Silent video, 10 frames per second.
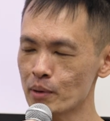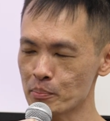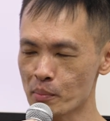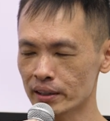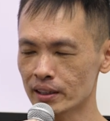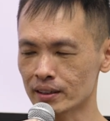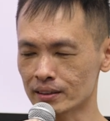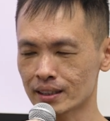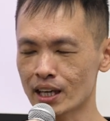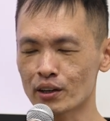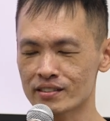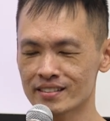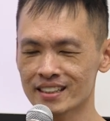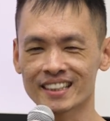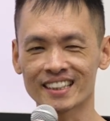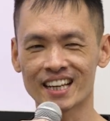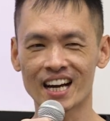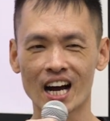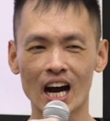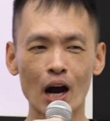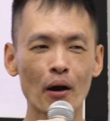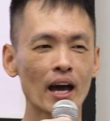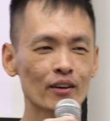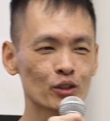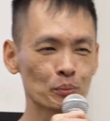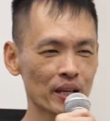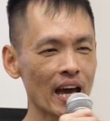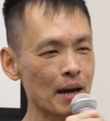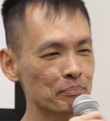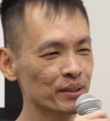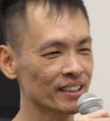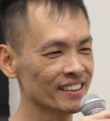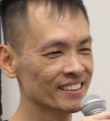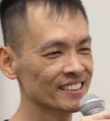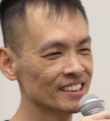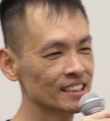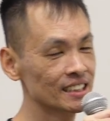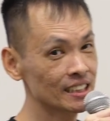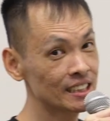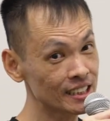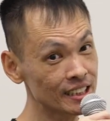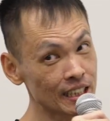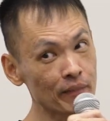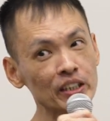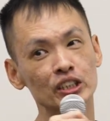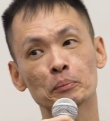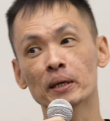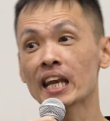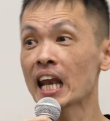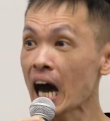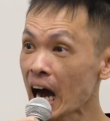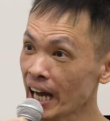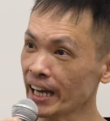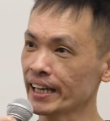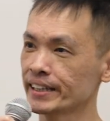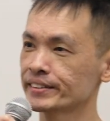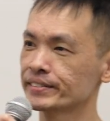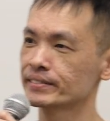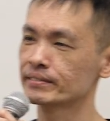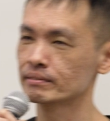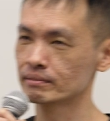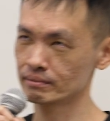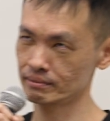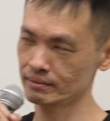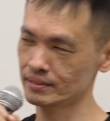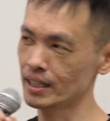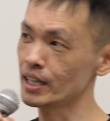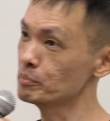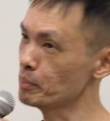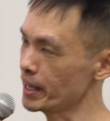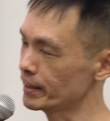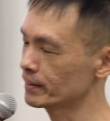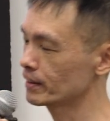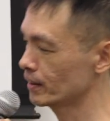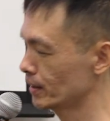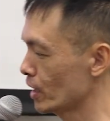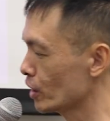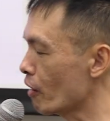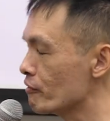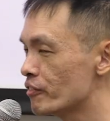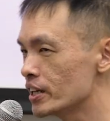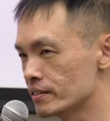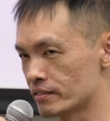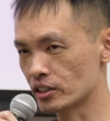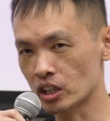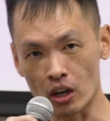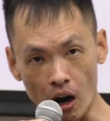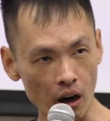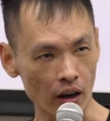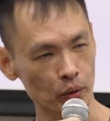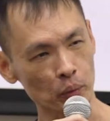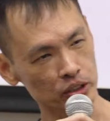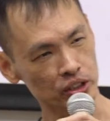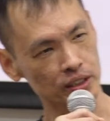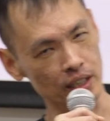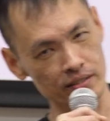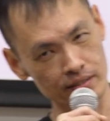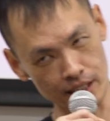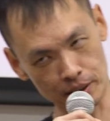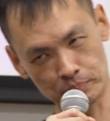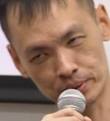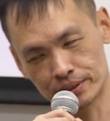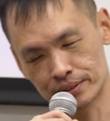mother cannot see how else to be happy, is it enough that she may lie in bed, convinced God watches her sleep?